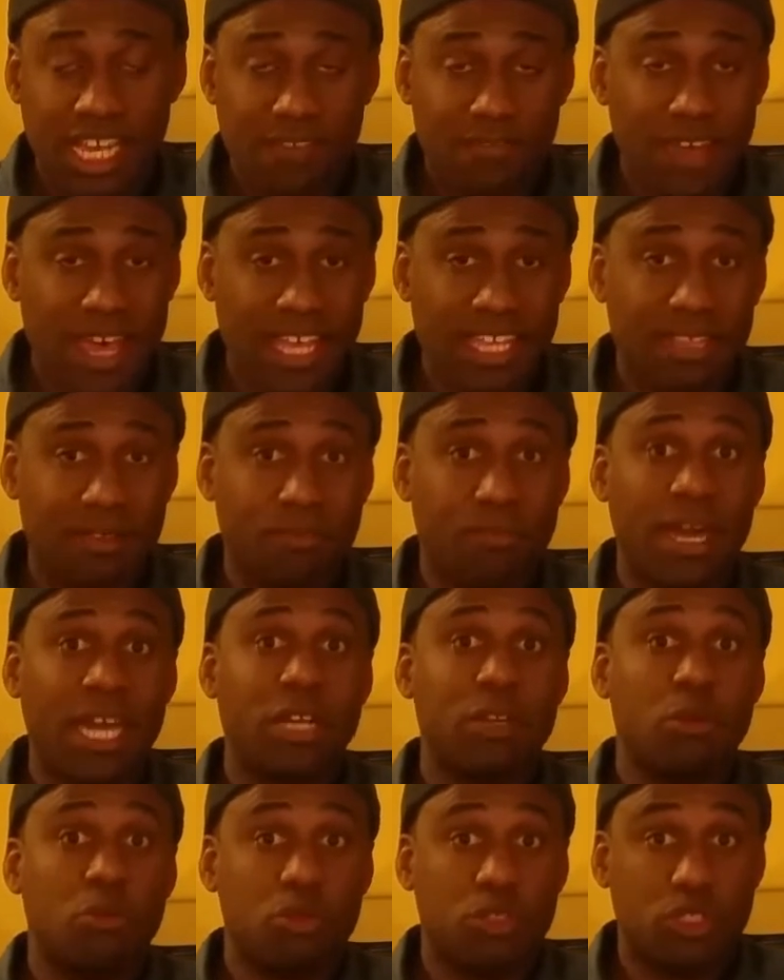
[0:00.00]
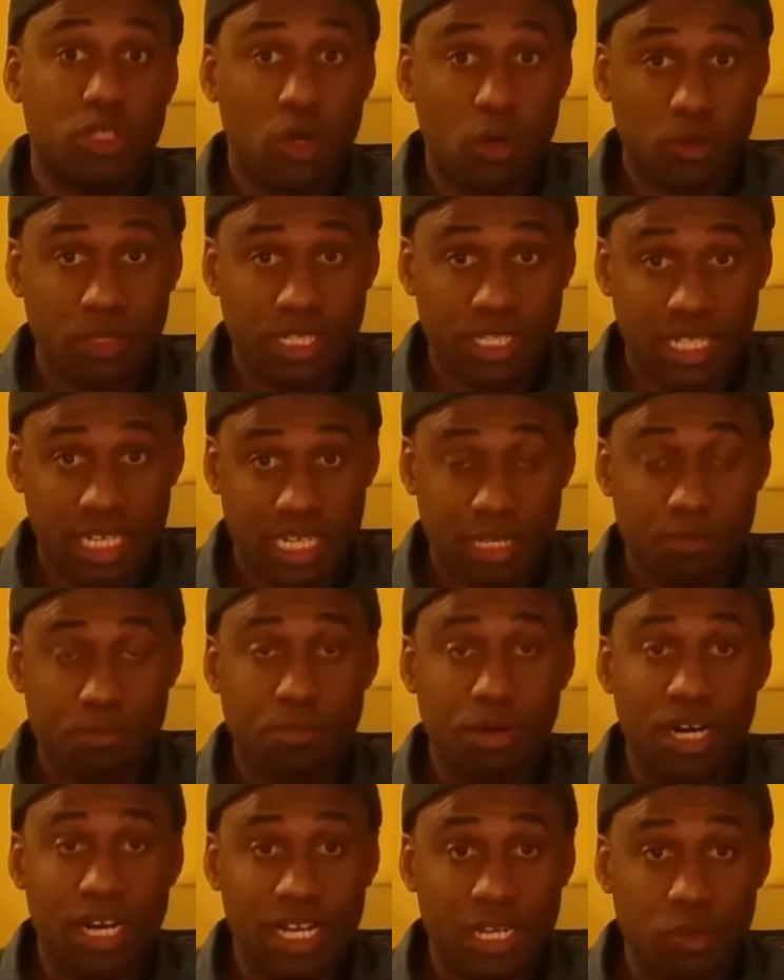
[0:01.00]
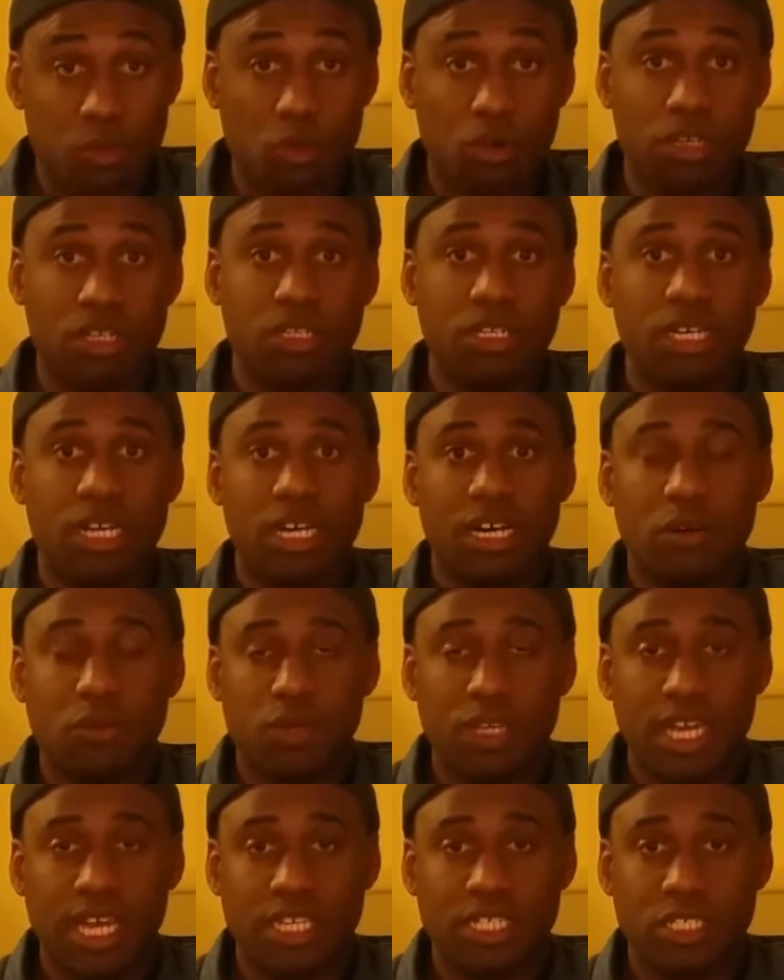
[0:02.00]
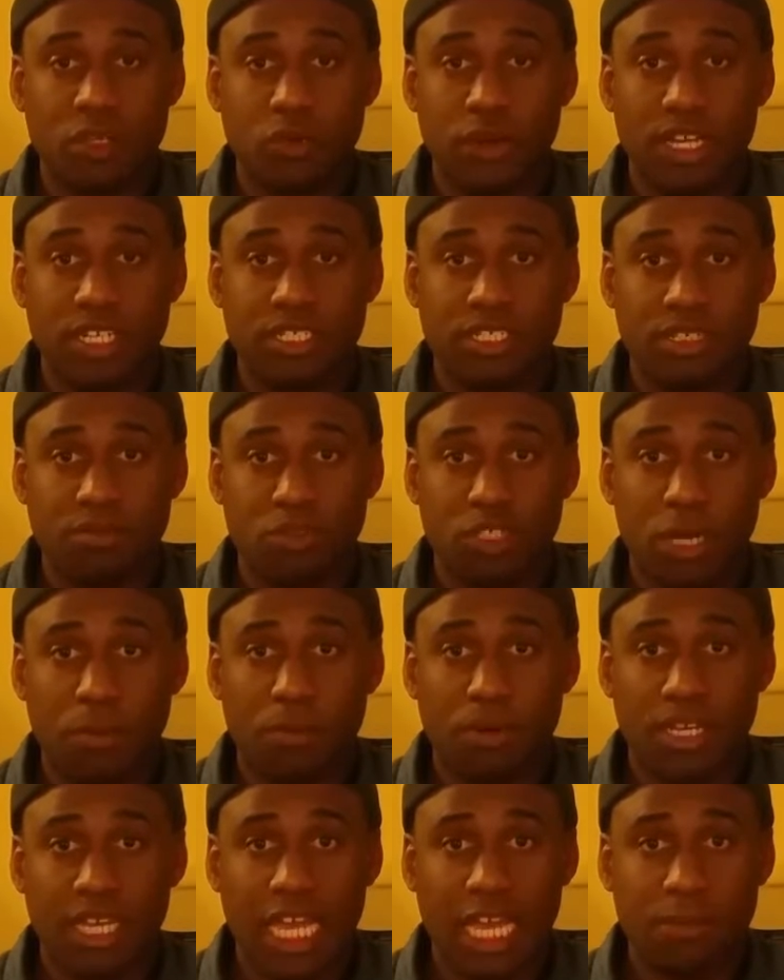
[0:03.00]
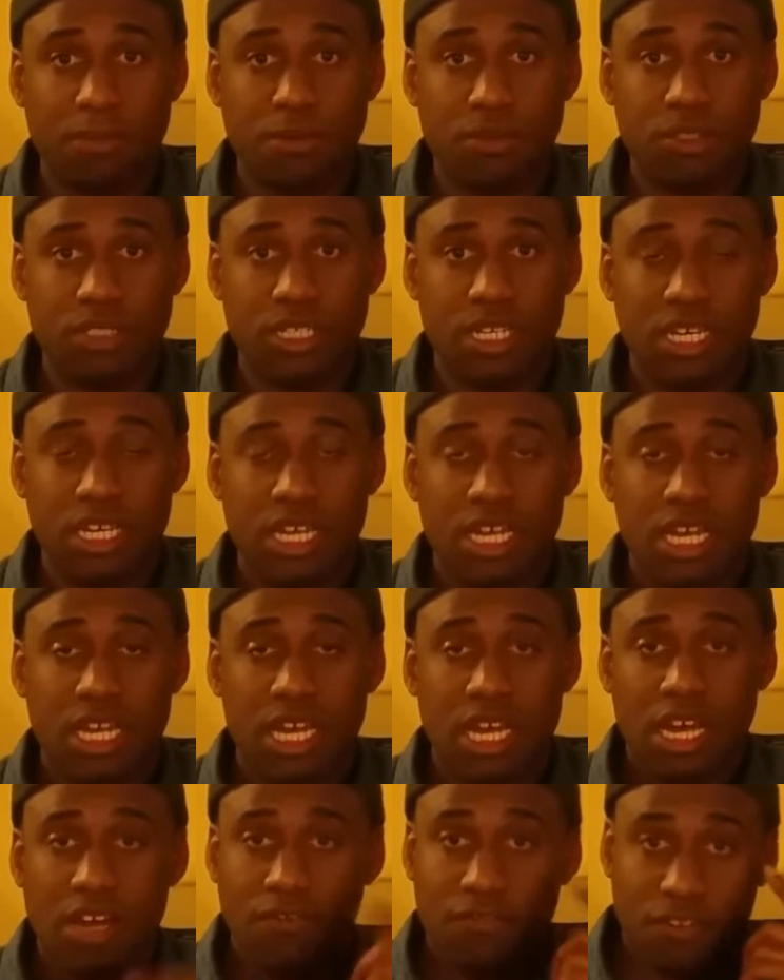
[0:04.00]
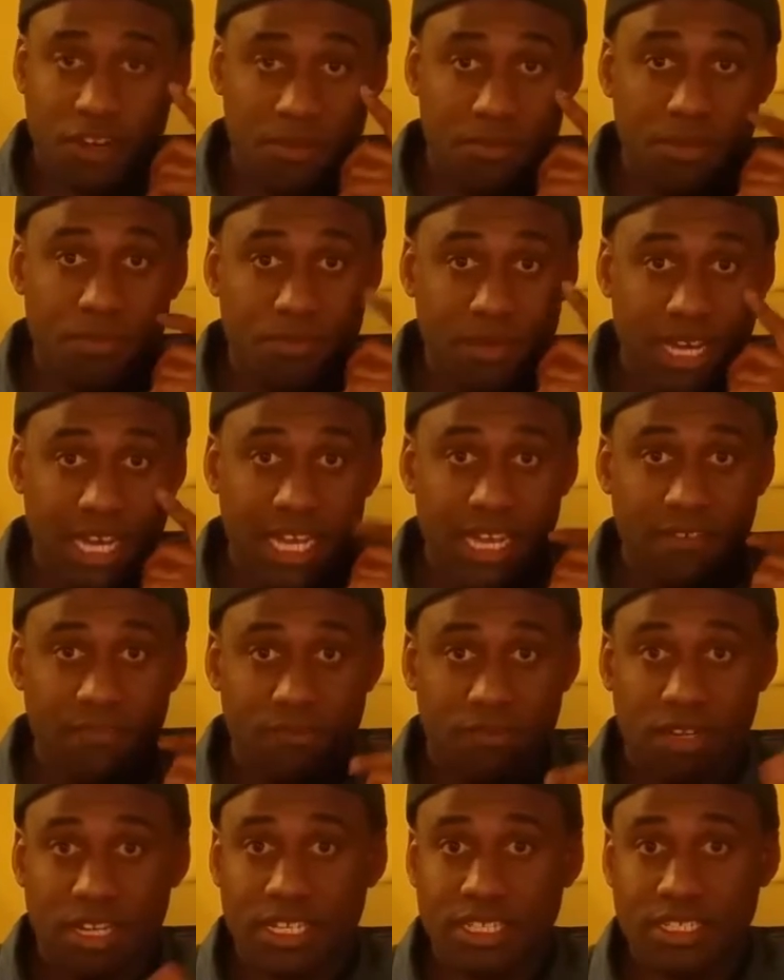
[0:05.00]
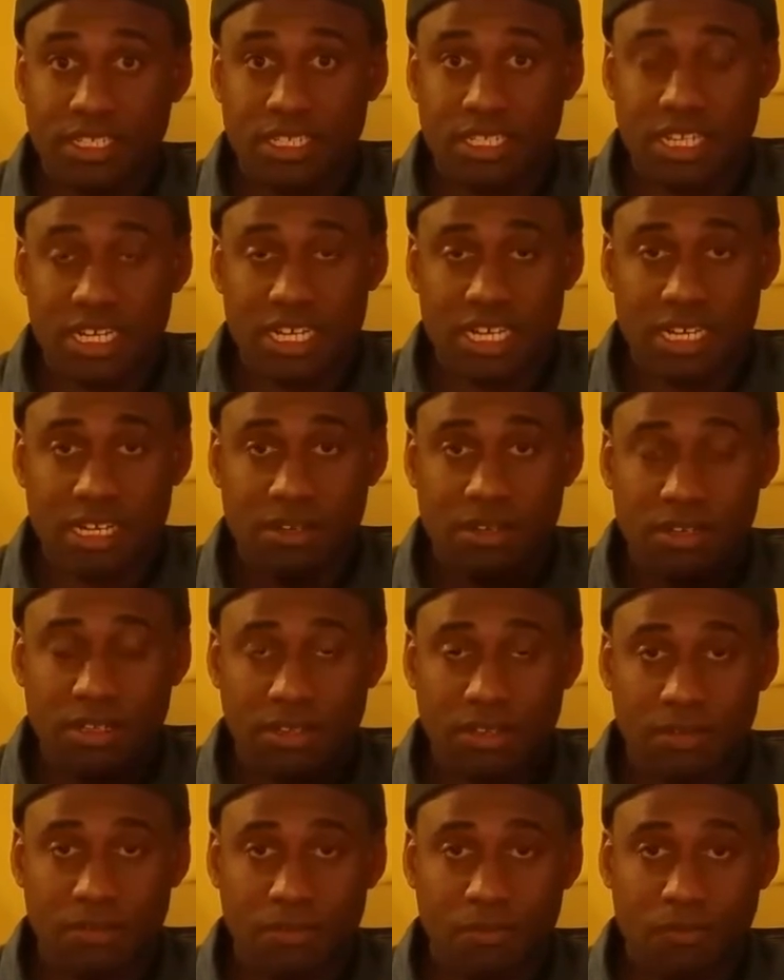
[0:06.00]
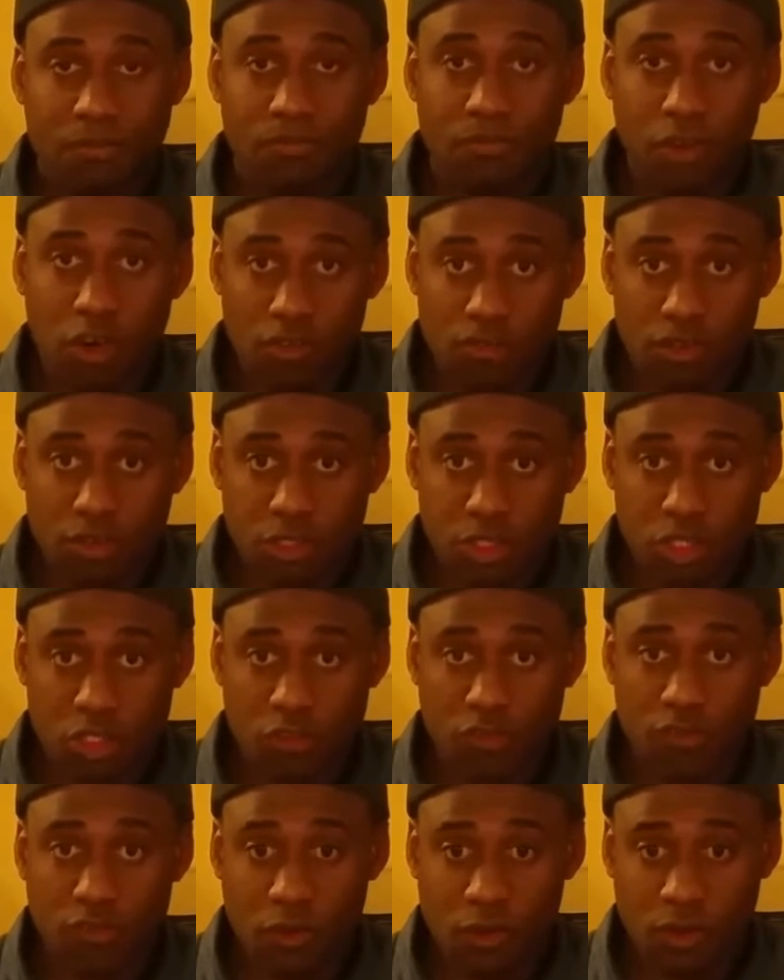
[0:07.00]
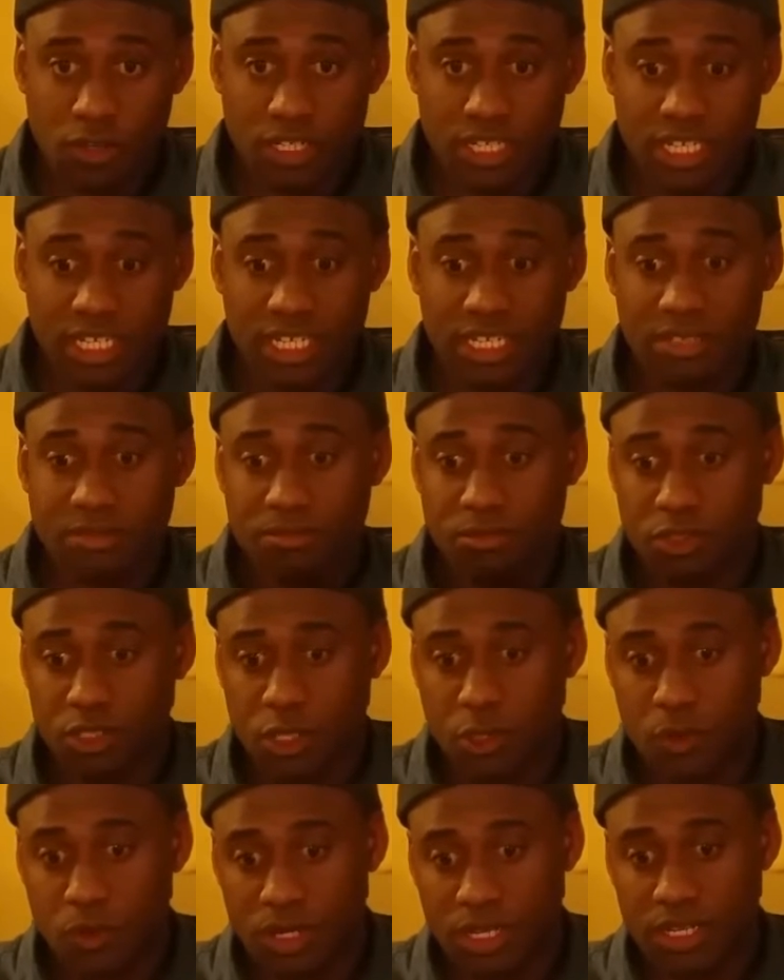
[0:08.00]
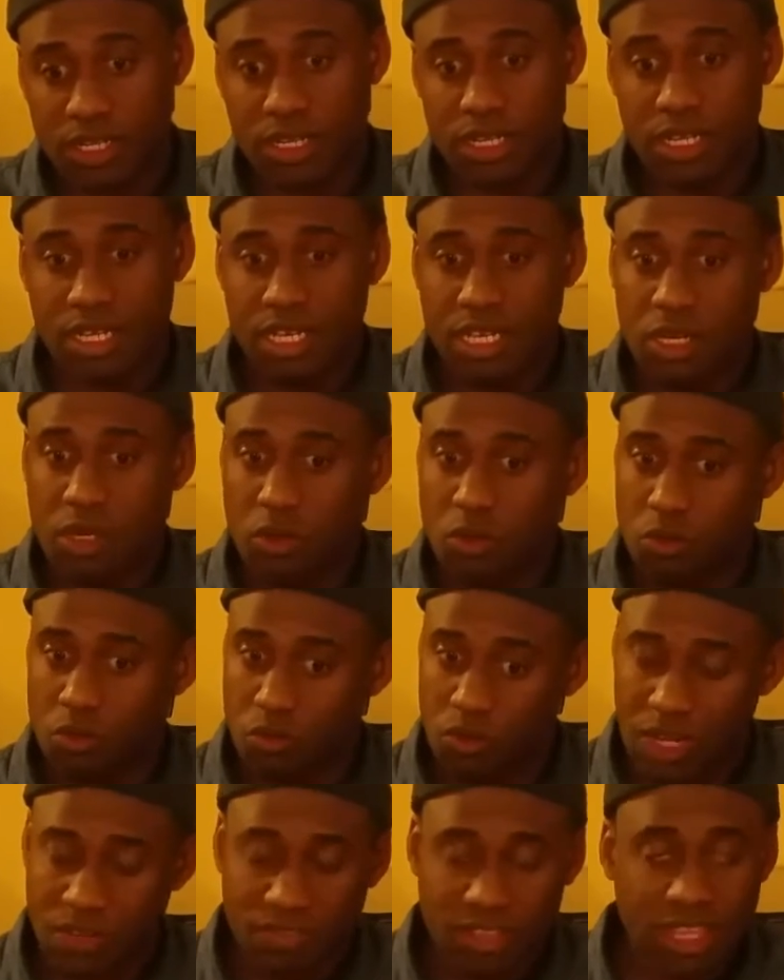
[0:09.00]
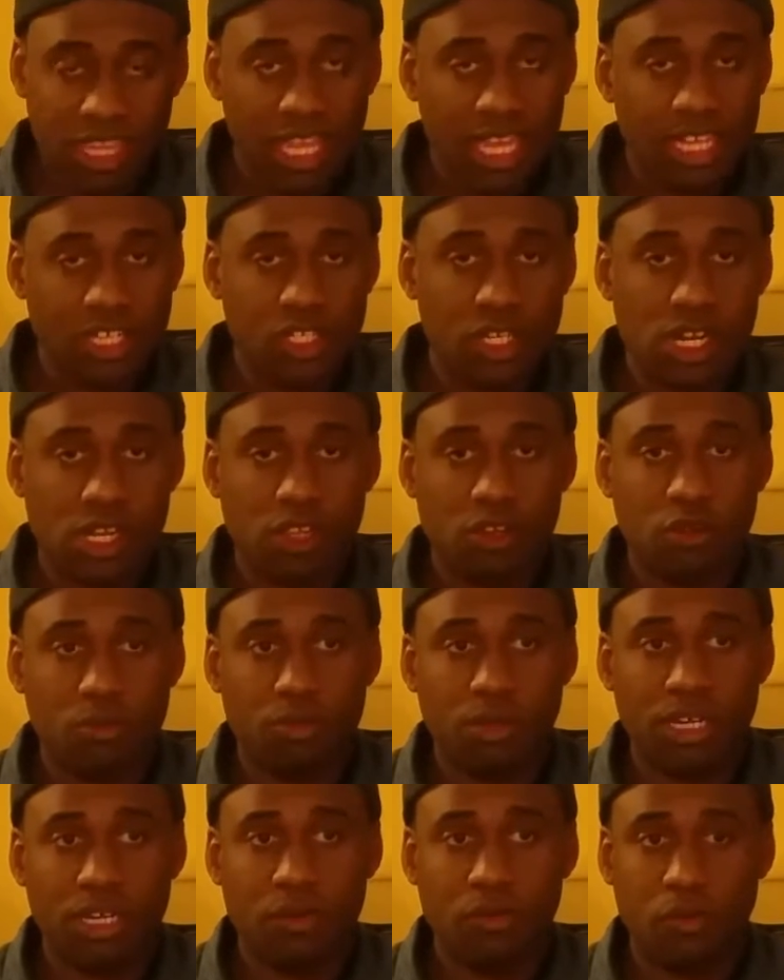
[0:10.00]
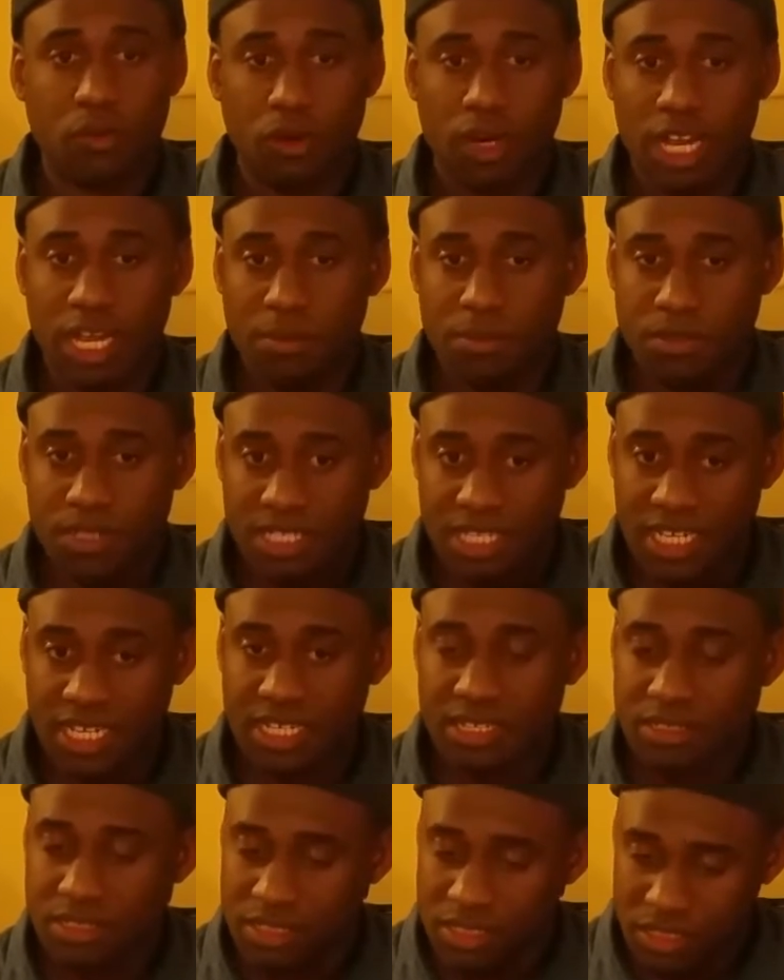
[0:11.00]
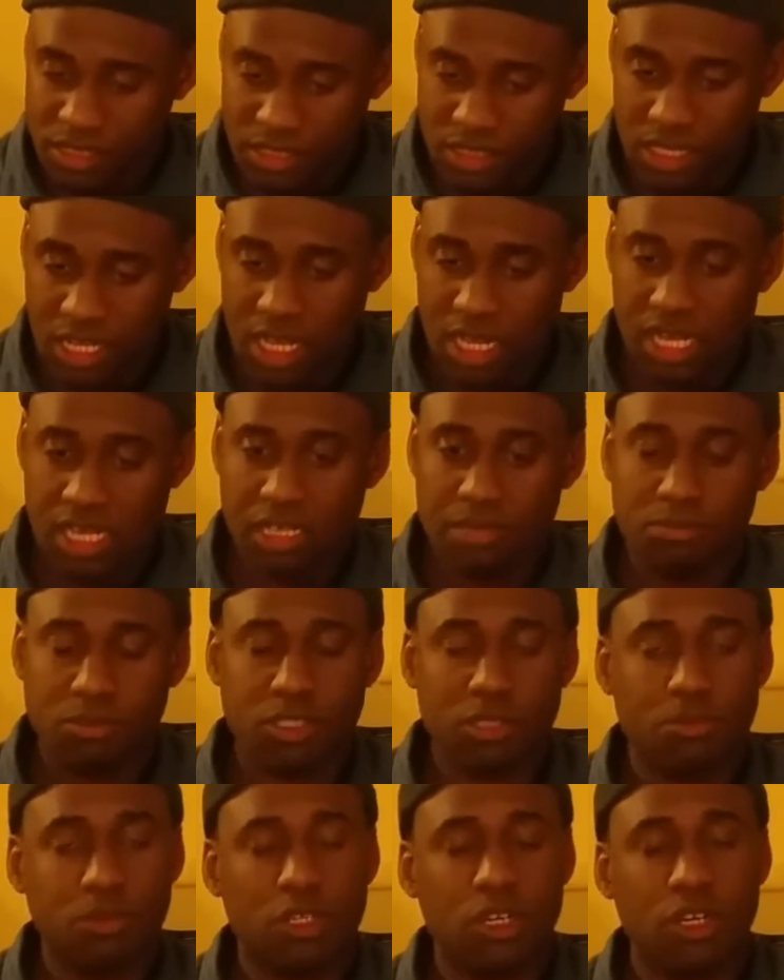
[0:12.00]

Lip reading: In fact, the battery was totally dead. But when we actually ran some jumper cables from my friend's Volvo 240 to it, revving the engine a little bit, we're able to get some